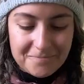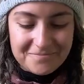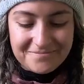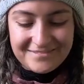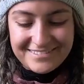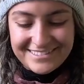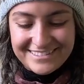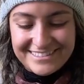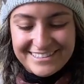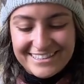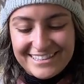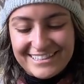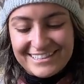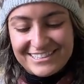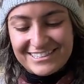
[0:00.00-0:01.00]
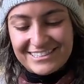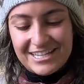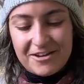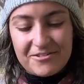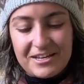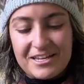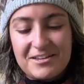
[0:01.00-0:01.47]
it's just how
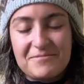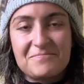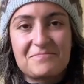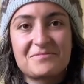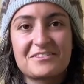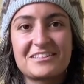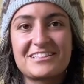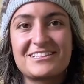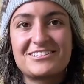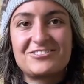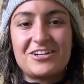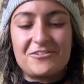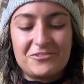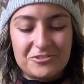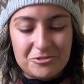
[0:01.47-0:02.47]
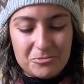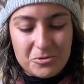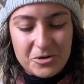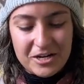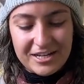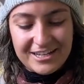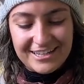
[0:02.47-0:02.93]
I am. Travel
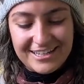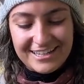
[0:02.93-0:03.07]
sport.